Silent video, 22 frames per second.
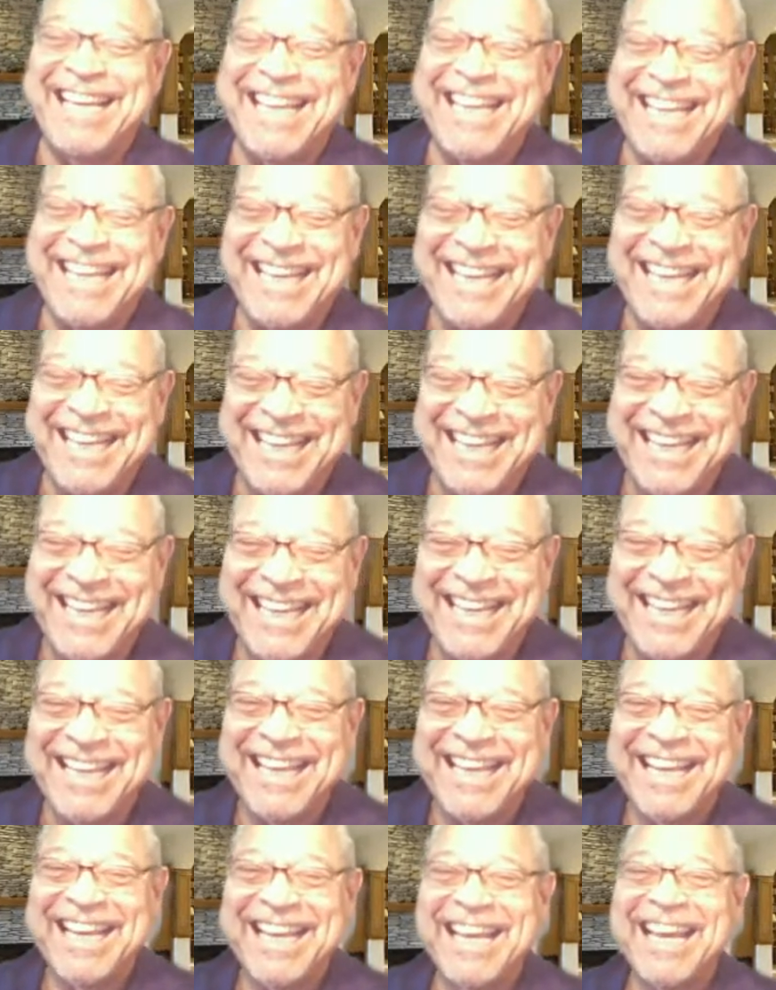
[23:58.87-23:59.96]

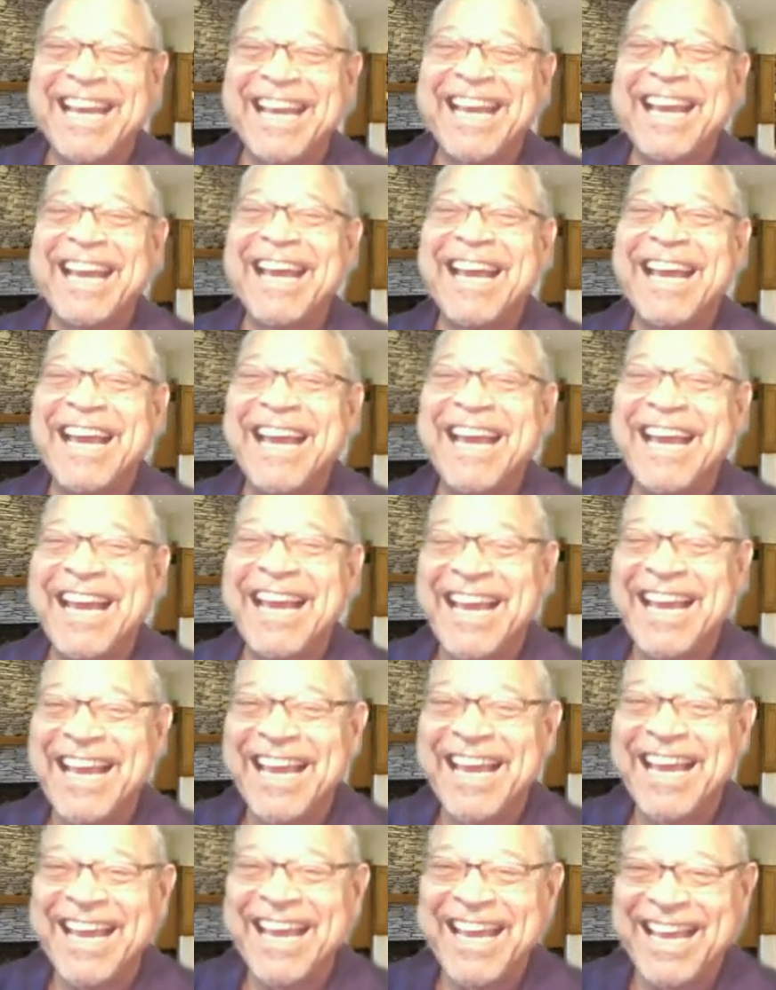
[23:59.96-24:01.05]

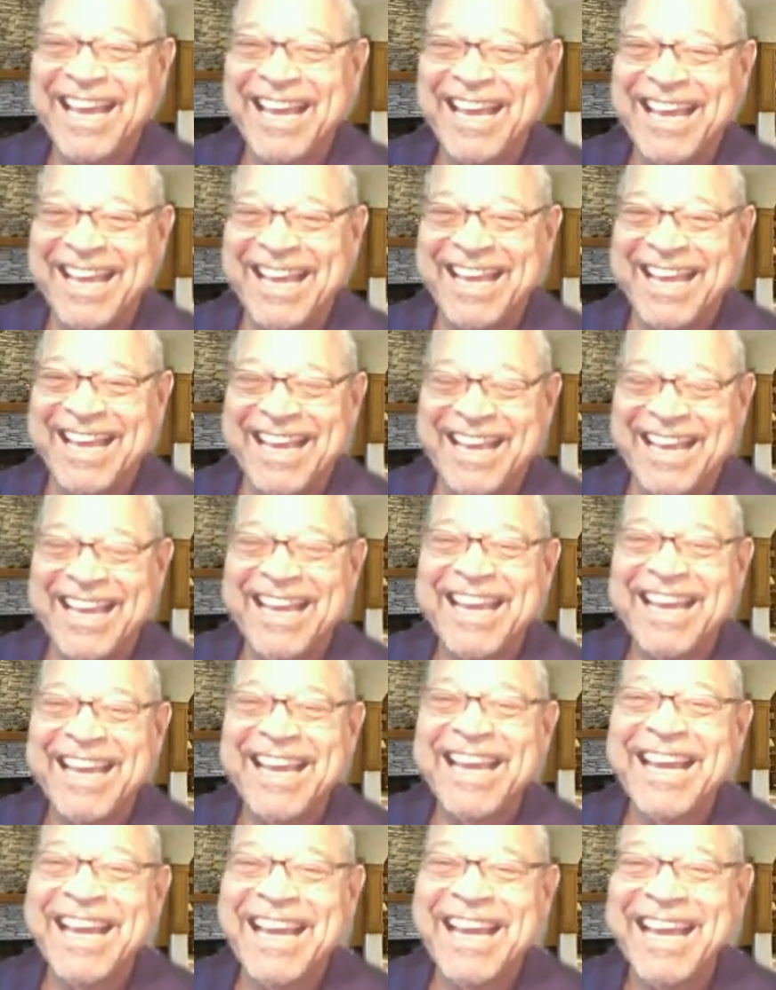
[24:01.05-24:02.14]

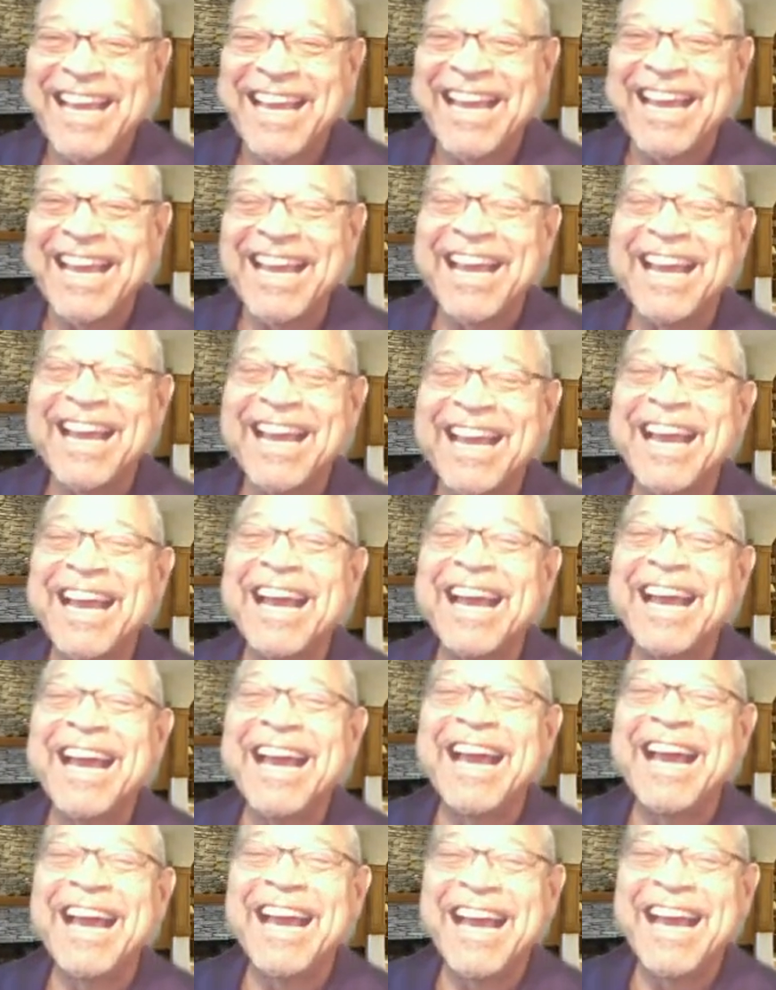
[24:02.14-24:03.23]

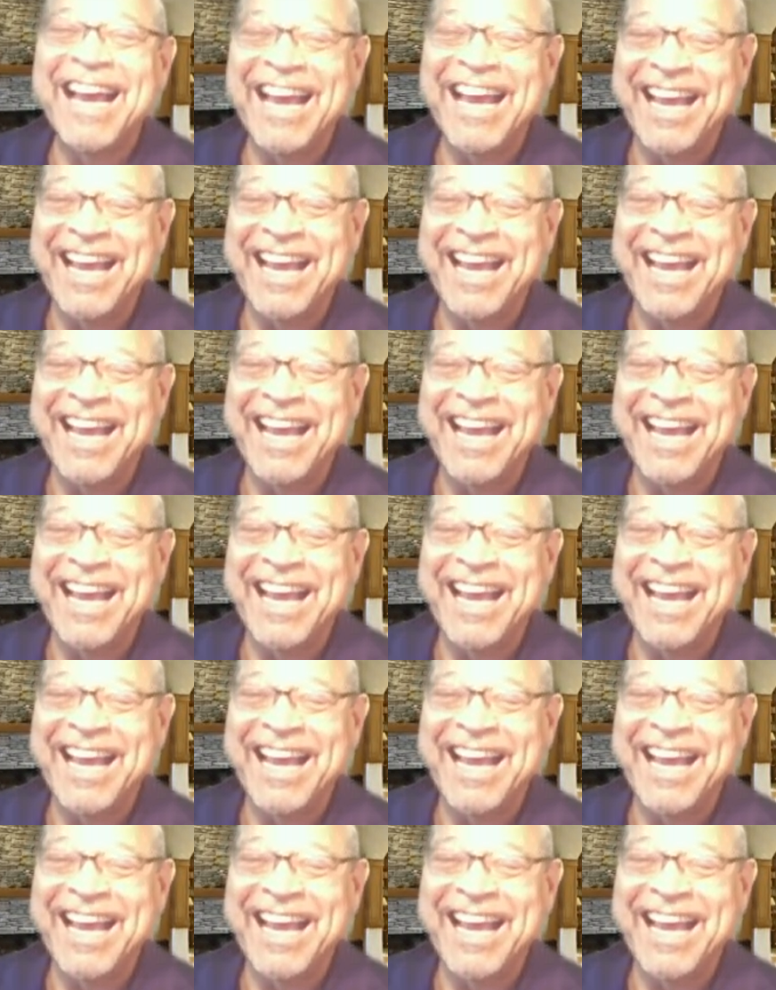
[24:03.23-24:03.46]
[no speech]